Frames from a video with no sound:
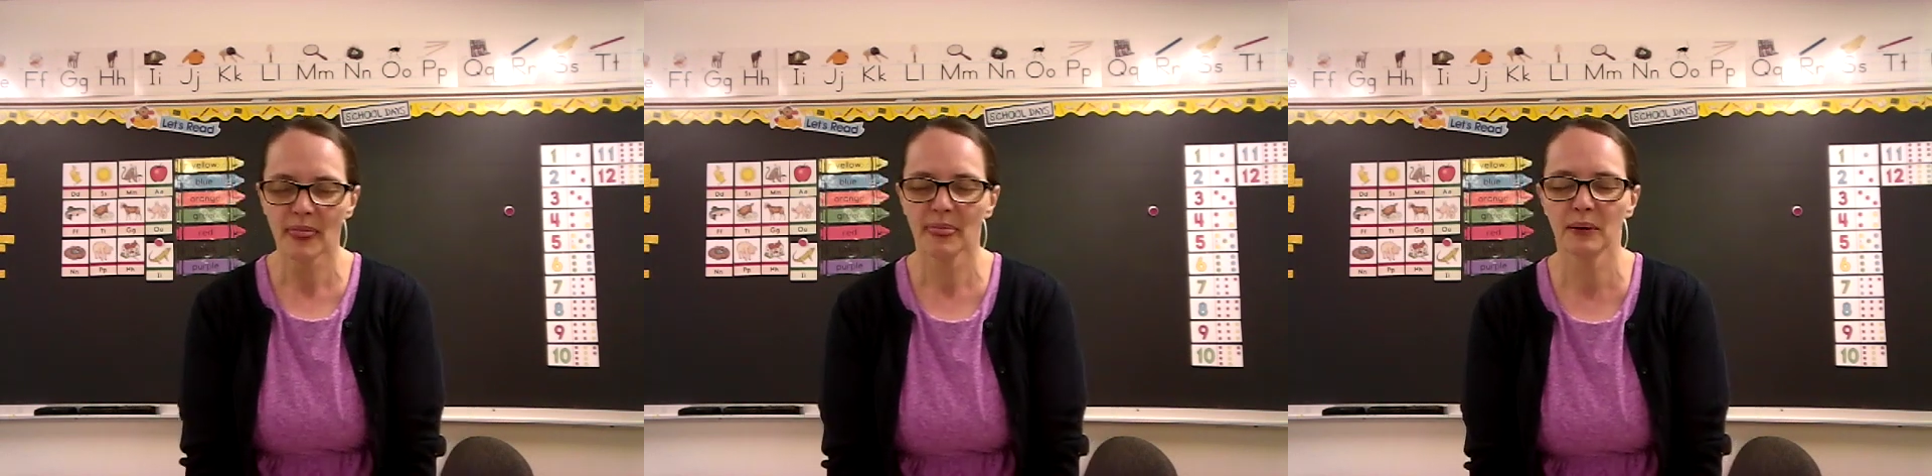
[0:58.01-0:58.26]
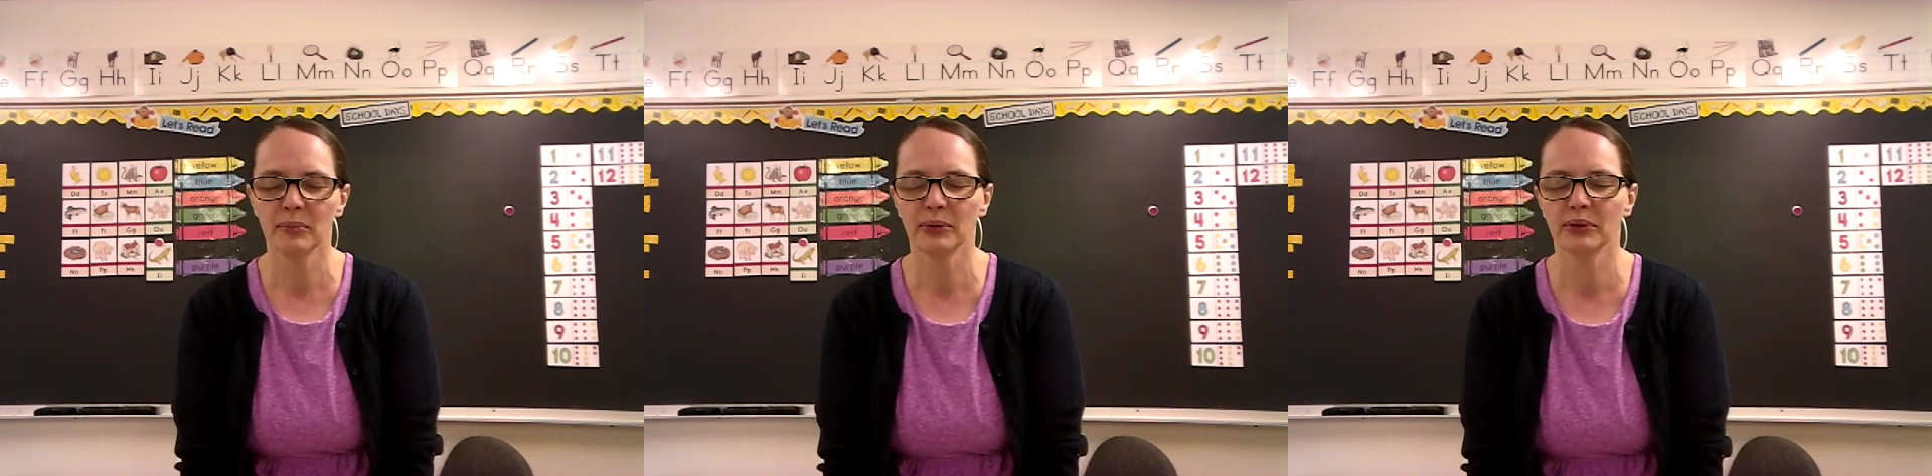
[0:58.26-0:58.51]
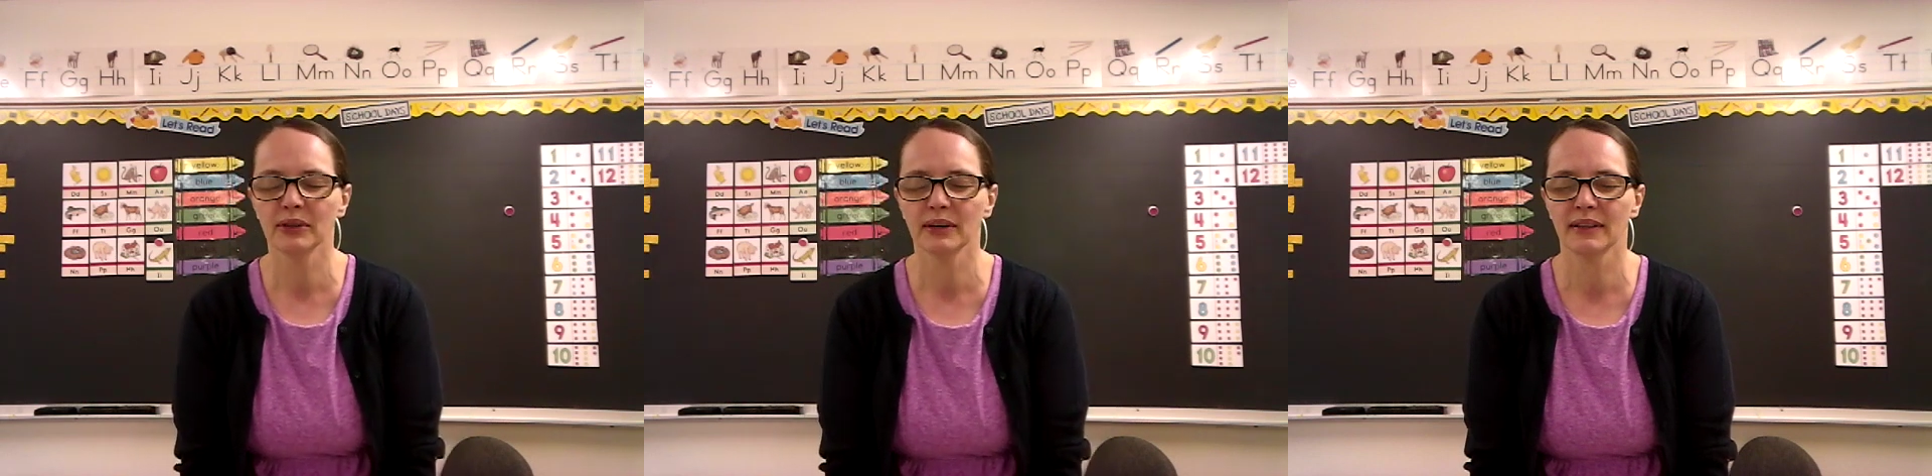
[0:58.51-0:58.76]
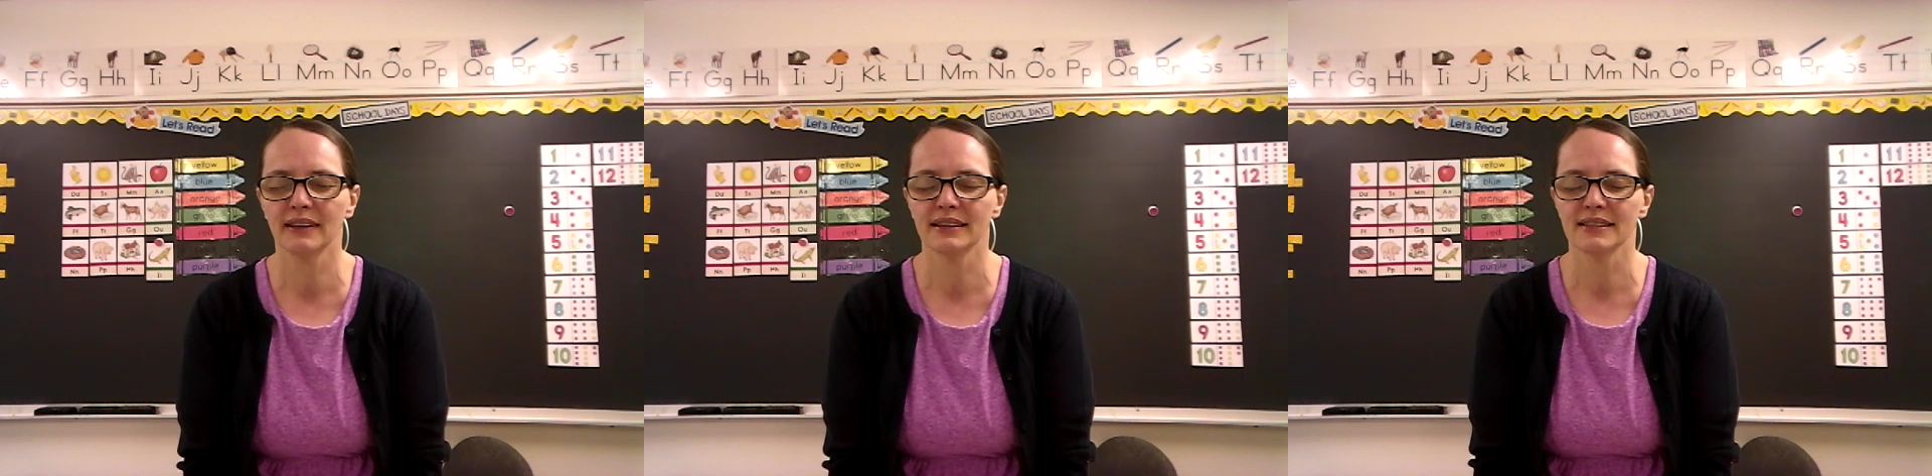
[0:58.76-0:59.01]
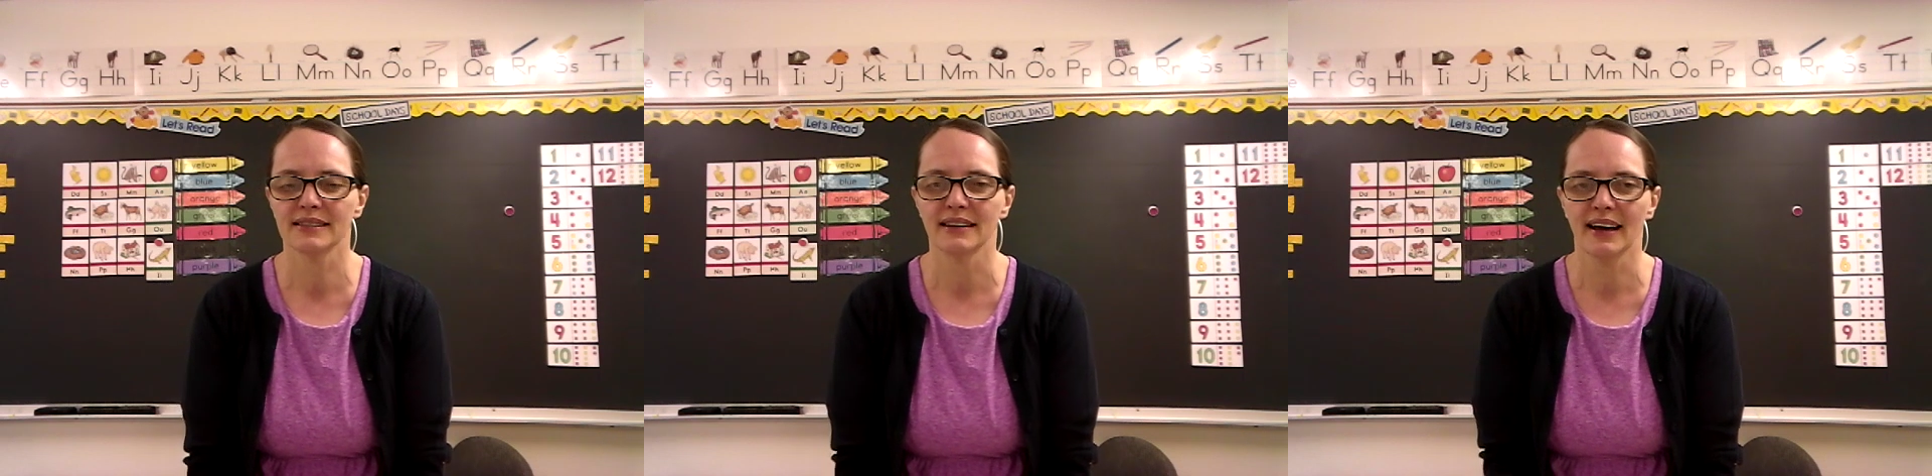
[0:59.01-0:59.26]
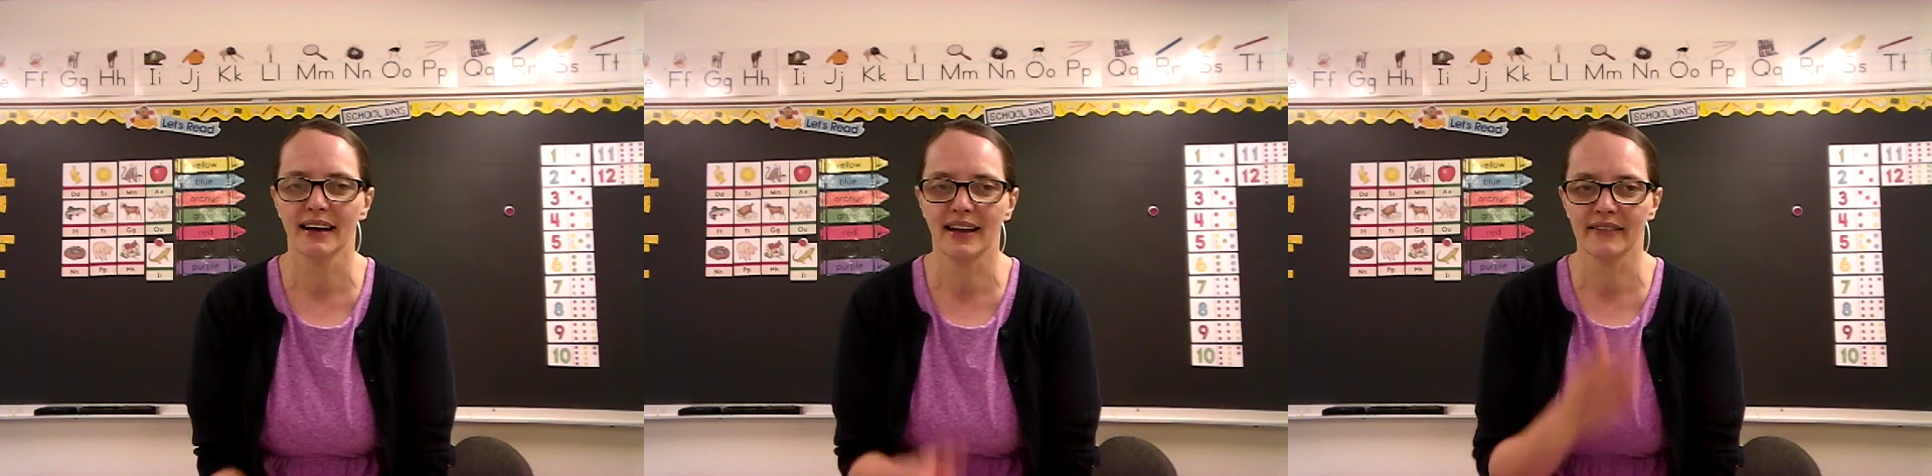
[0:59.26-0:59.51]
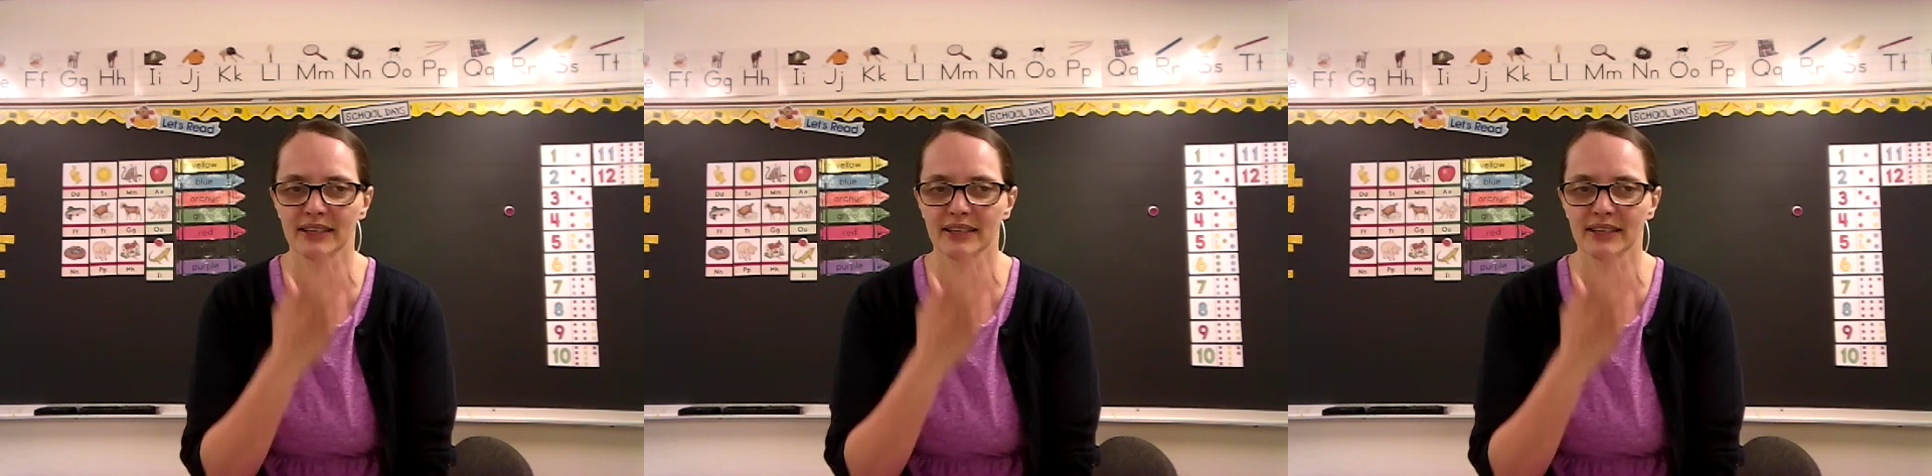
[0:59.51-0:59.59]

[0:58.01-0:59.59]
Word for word: The book that does not have